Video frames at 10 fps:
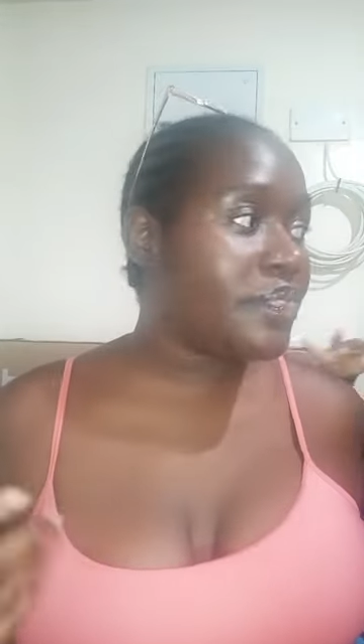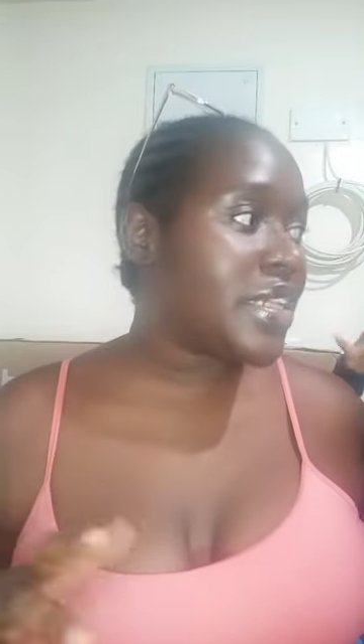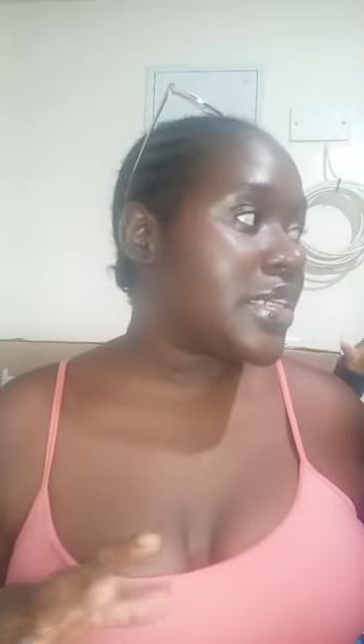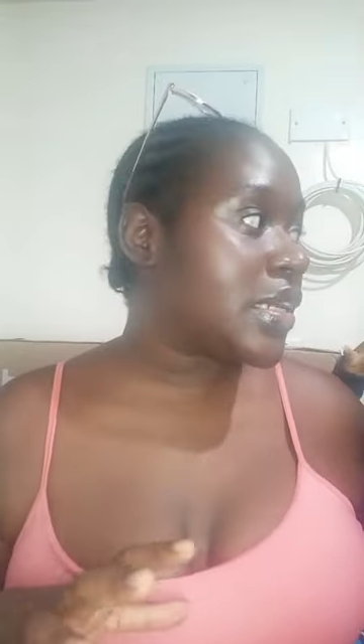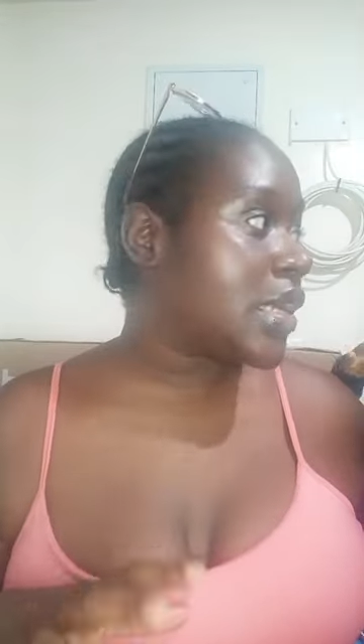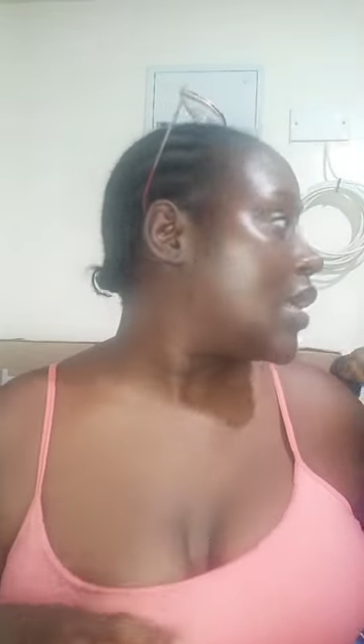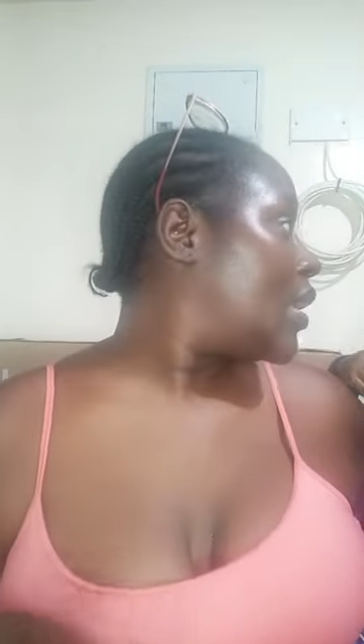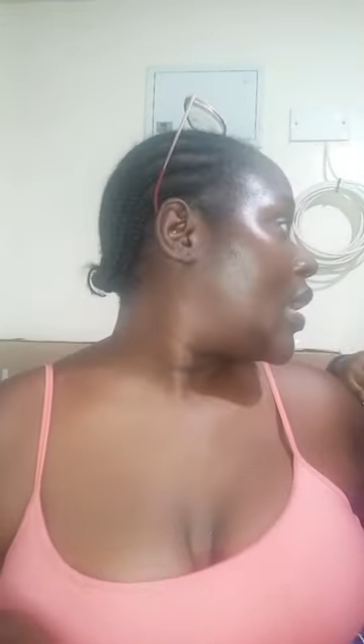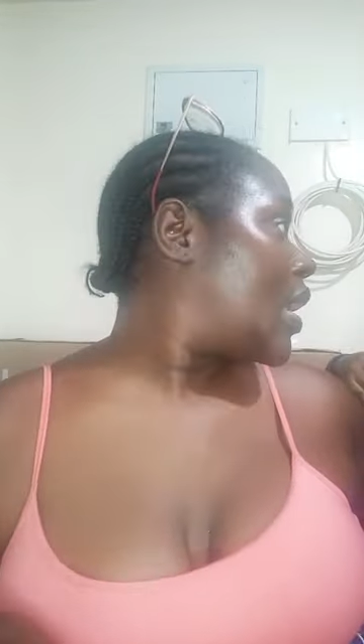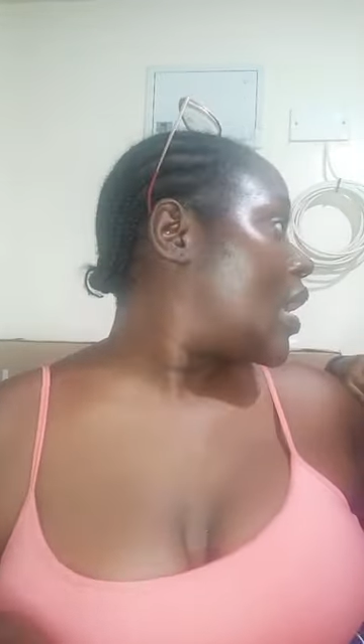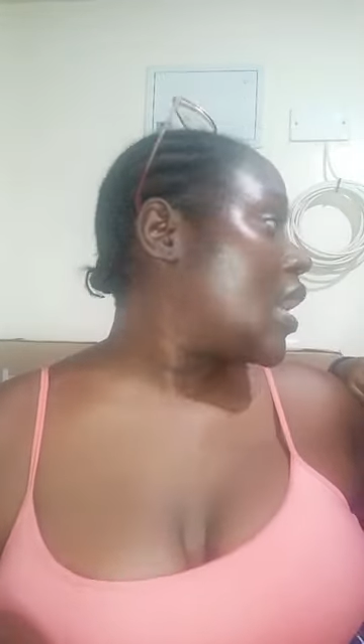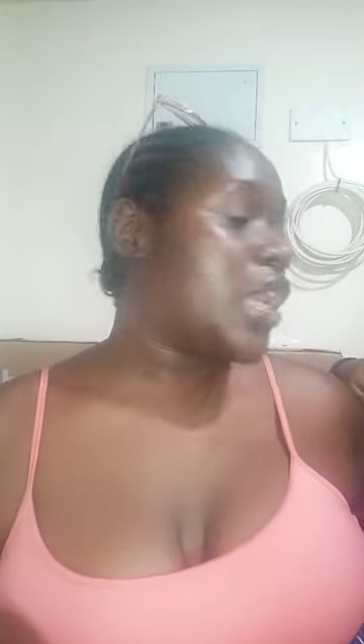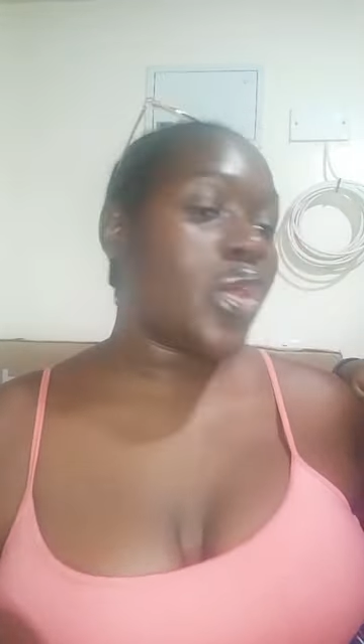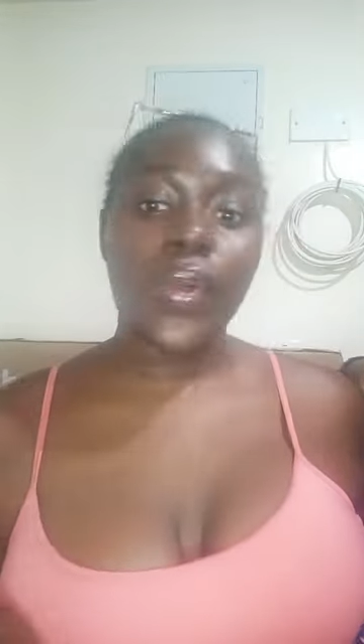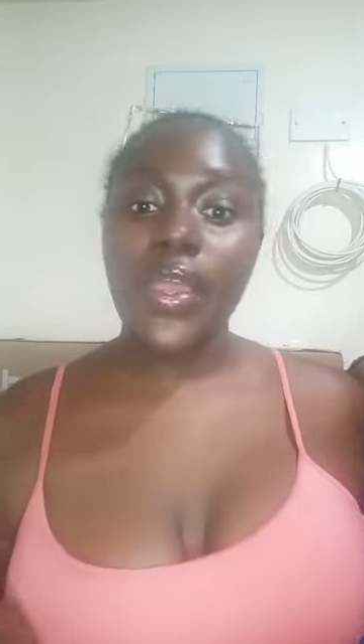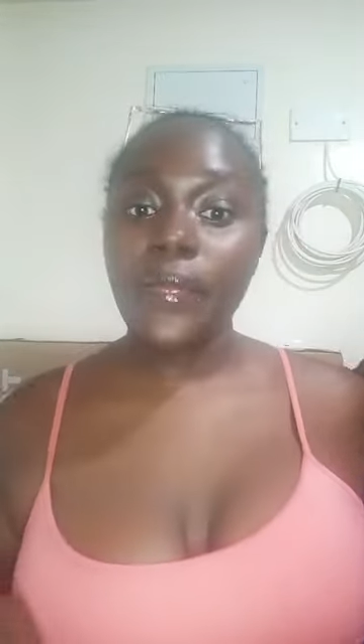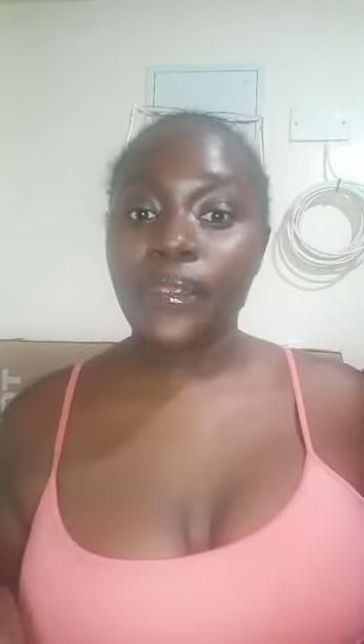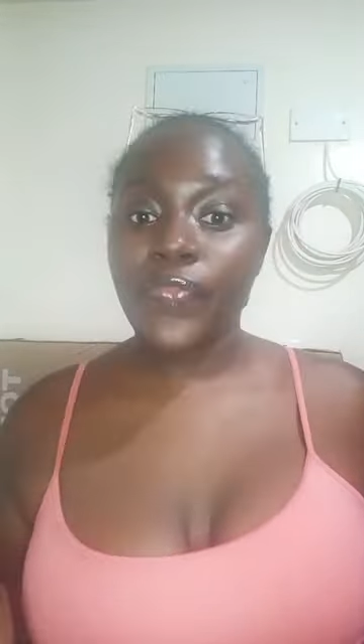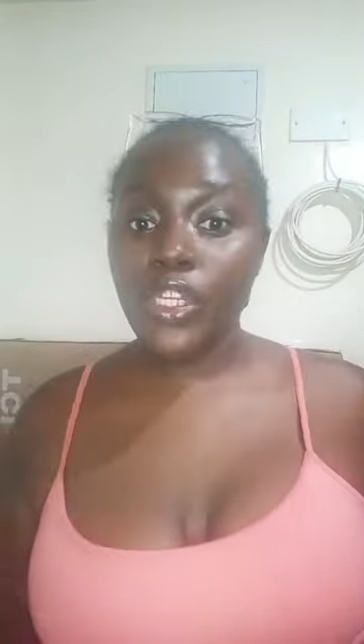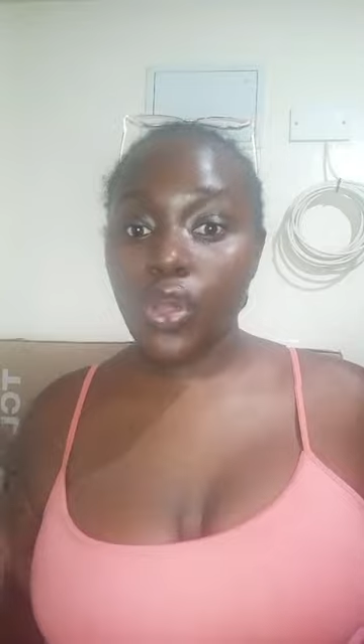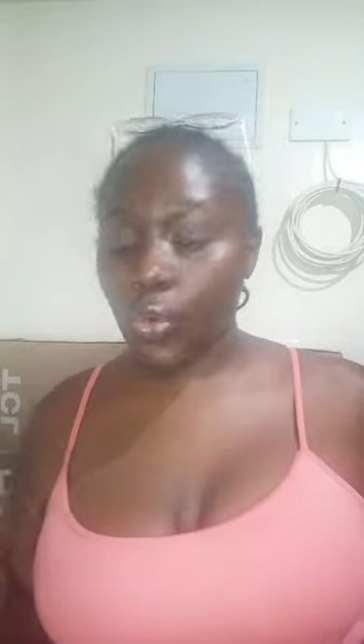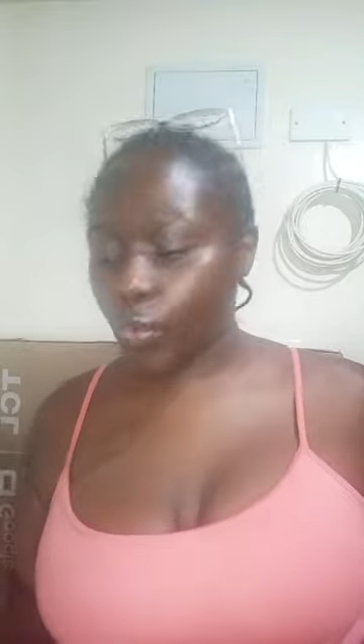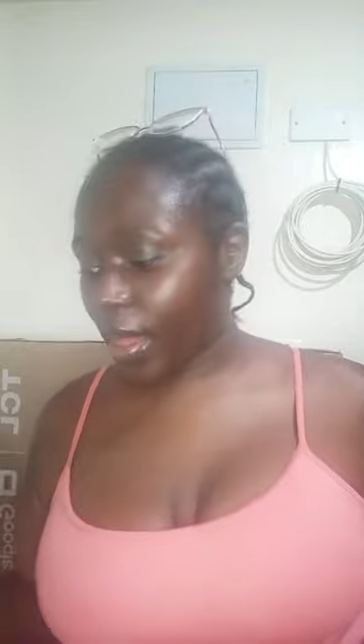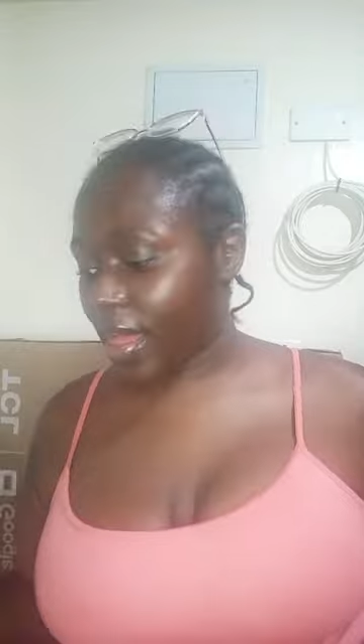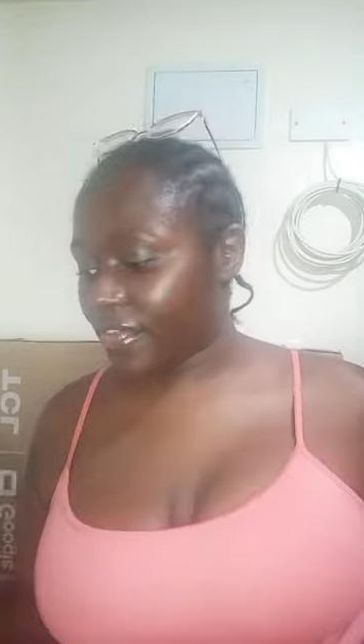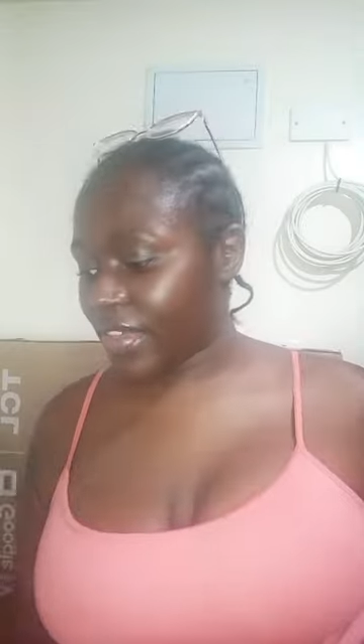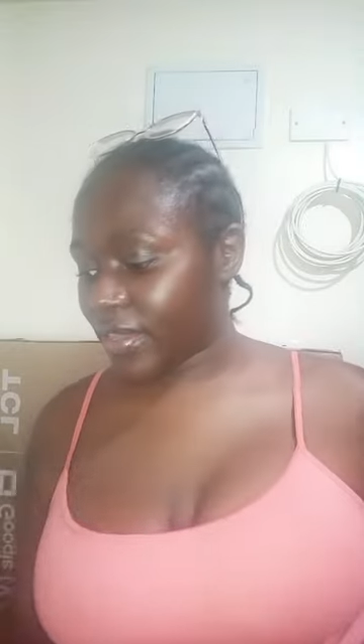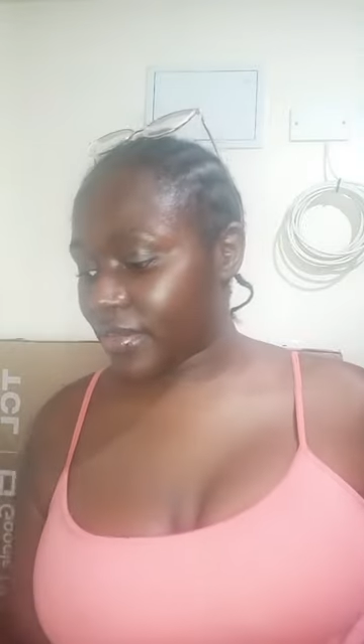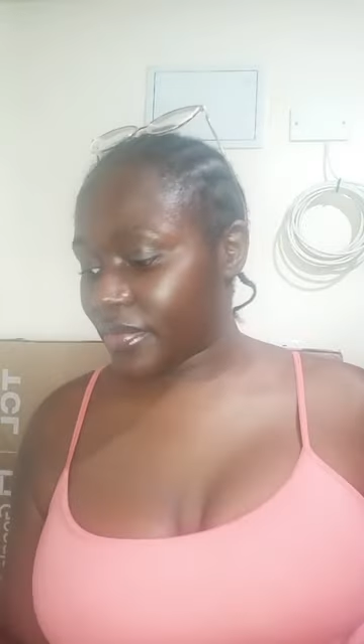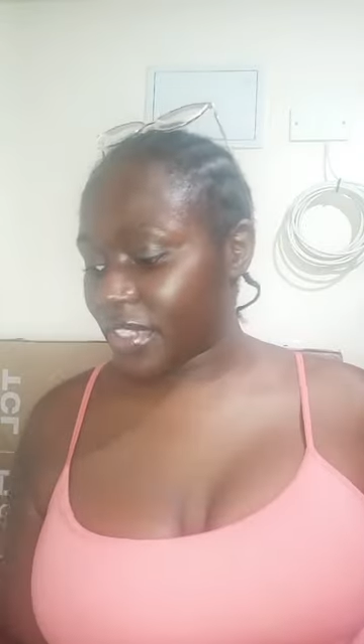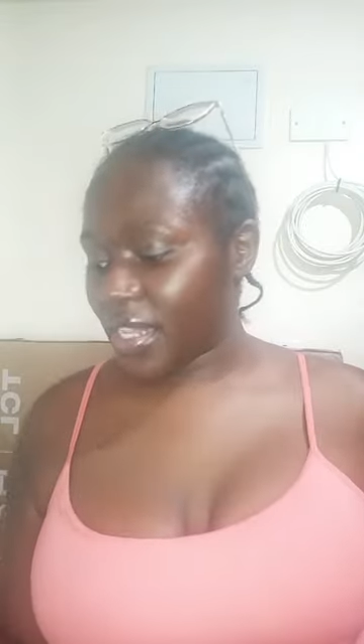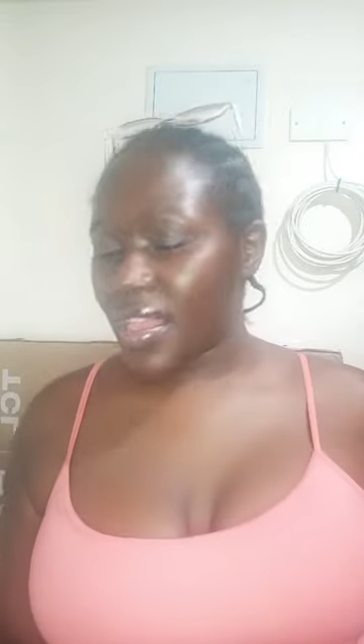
But anyway, the talk we were having,